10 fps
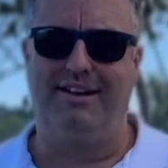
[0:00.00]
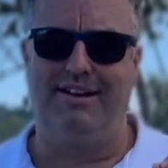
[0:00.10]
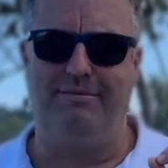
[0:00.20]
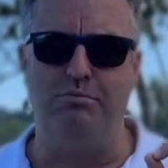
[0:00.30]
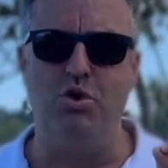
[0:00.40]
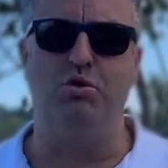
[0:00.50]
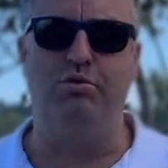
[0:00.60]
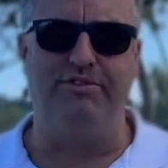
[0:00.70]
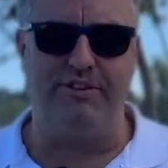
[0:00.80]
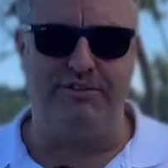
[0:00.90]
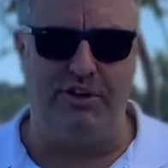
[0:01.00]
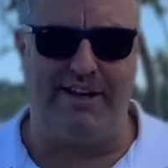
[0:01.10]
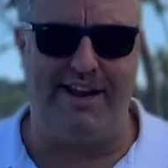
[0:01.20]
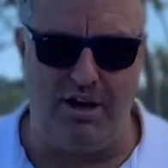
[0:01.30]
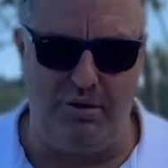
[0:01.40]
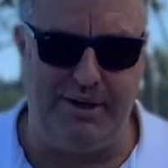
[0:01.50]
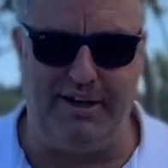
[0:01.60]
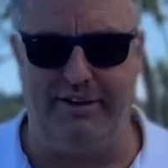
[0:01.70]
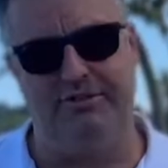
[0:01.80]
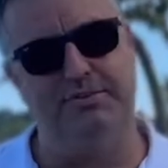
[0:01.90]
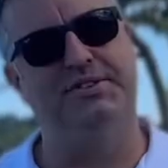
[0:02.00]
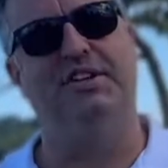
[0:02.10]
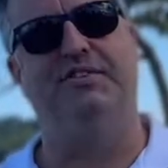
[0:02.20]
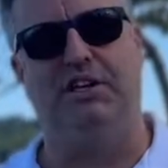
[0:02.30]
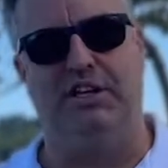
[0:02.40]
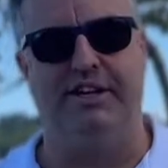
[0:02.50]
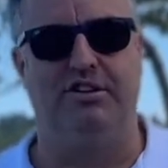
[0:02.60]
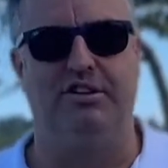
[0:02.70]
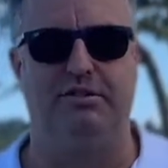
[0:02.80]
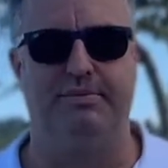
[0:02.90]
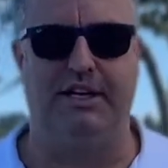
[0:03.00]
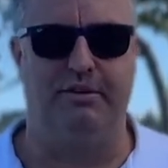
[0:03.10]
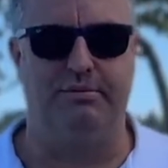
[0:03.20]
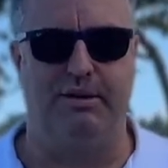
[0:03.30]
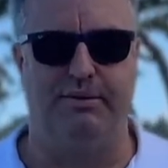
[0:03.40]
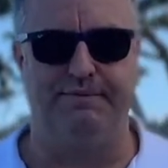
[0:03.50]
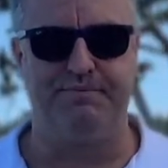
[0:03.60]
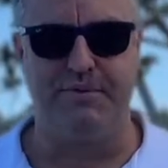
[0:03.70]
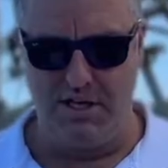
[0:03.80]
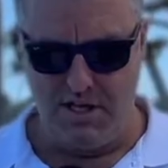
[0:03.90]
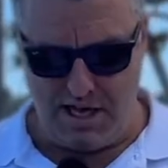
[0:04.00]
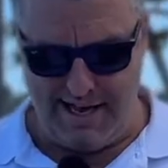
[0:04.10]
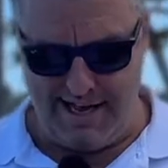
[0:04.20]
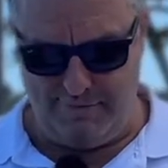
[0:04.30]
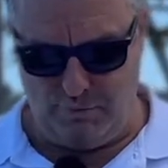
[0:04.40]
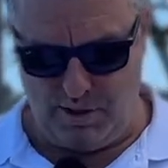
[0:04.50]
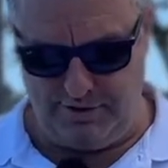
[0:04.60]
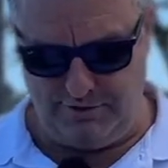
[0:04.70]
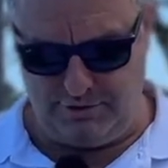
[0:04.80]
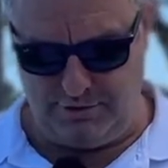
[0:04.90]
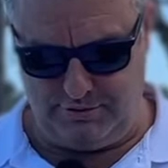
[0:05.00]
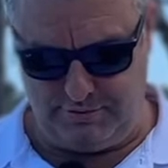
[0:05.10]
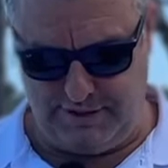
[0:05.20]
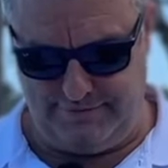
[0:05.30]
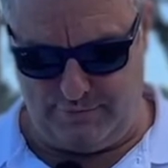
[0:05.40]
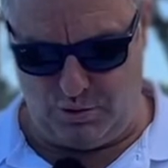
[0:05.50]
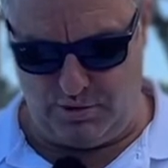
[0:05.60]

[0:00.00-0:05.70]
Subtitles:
move to the Caribbean, specifically here in the Dominican Republic. I have 1, 2, 3, 4,